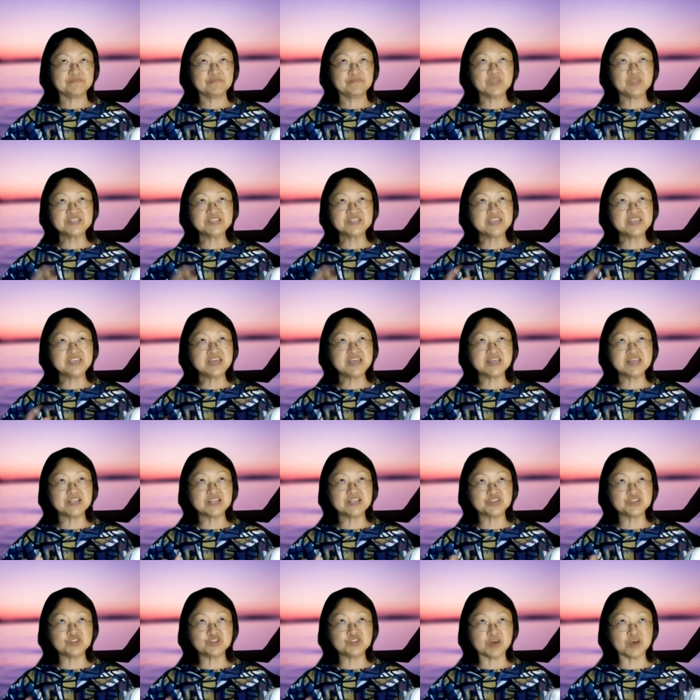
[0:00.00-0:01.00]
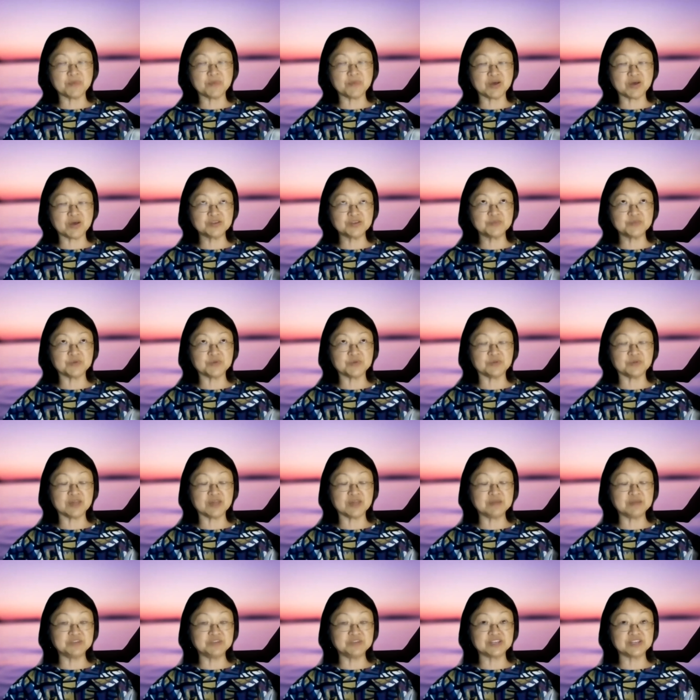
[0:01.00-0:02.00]
I'm not saying that it's not possible.
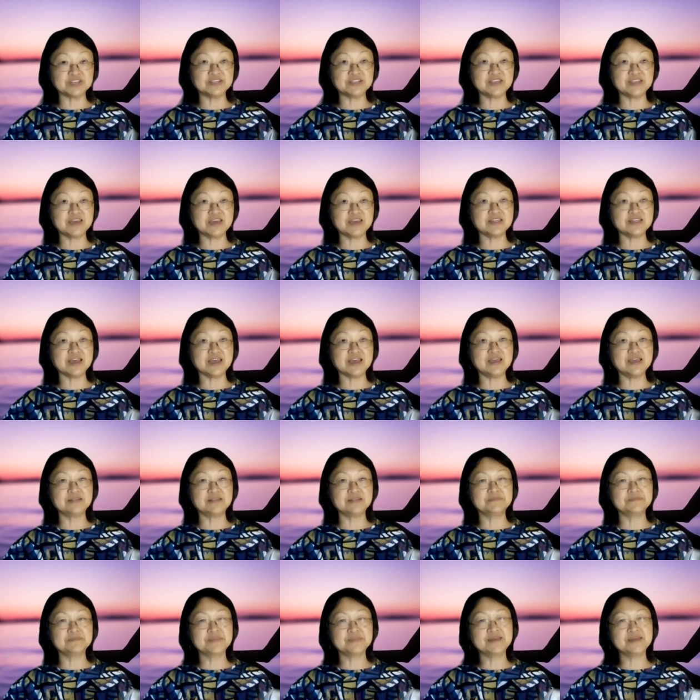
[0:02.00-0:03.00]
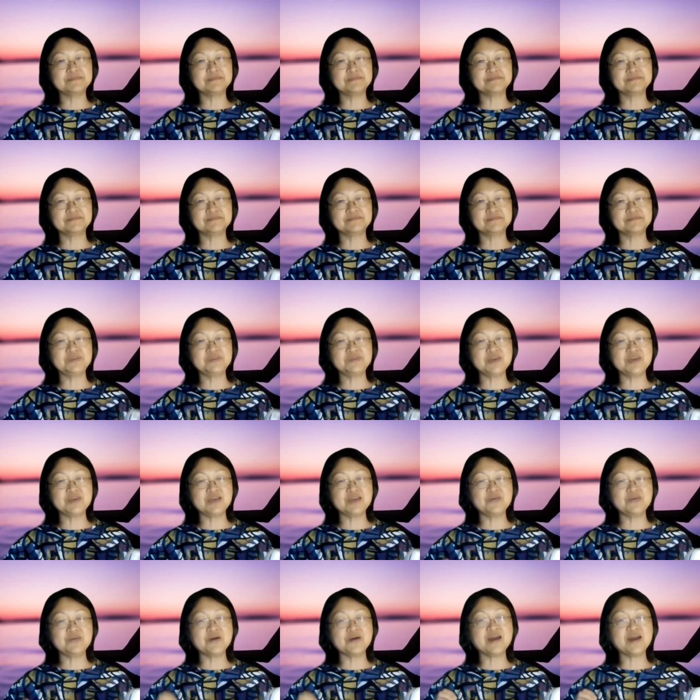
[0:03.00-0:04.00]
I'm just saying that
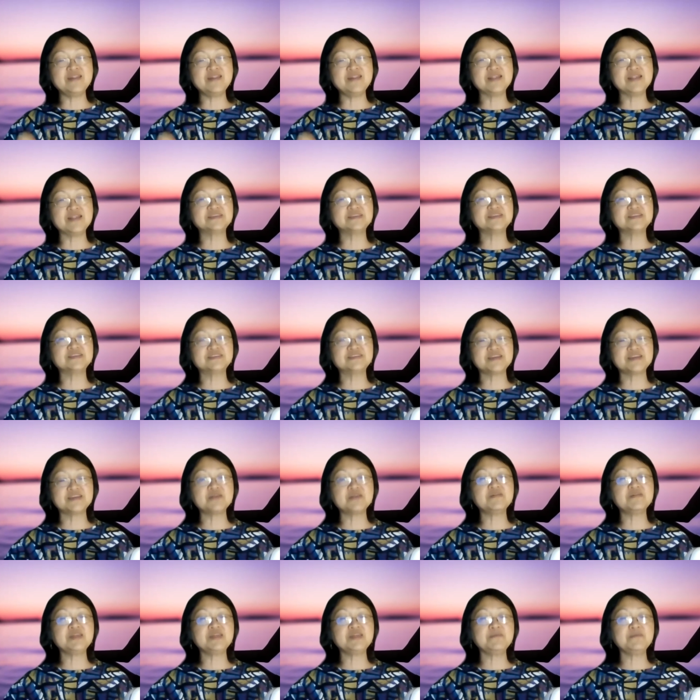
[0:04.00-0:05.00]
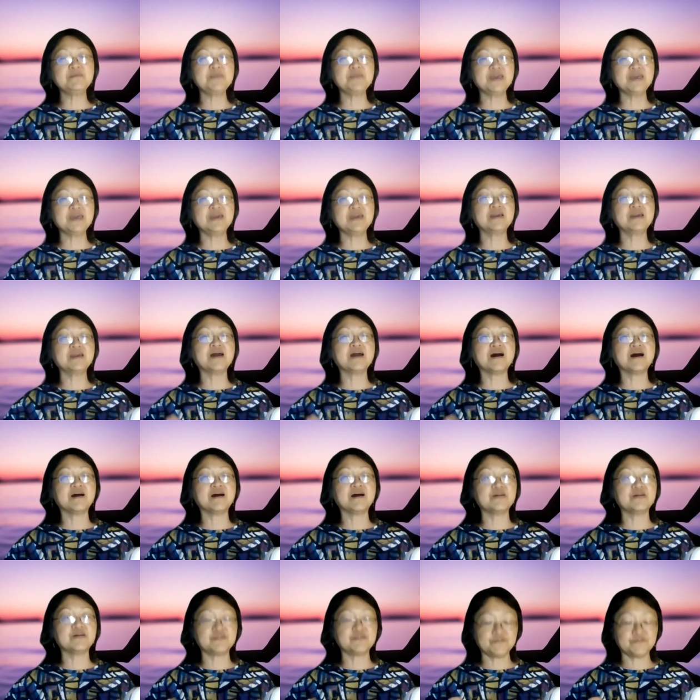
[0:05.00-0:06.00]
you're unnecessarily making it
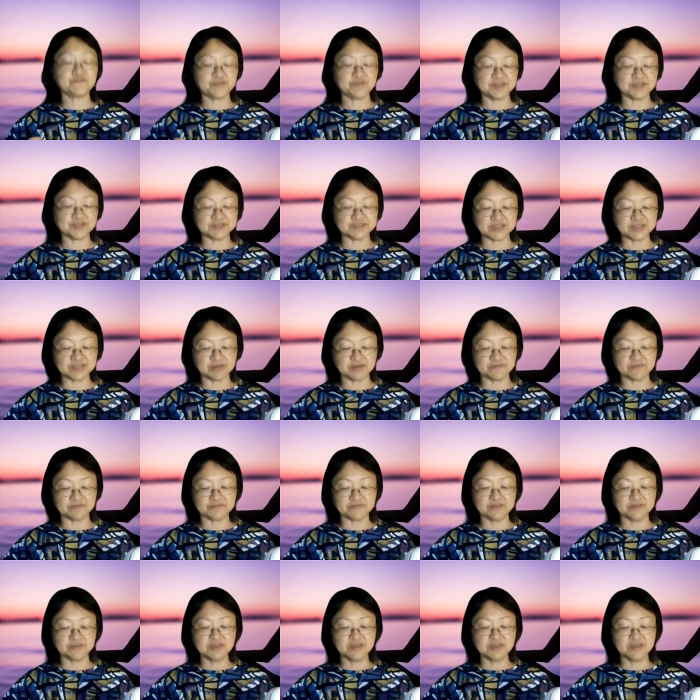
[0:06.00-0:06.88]
harder for yourself.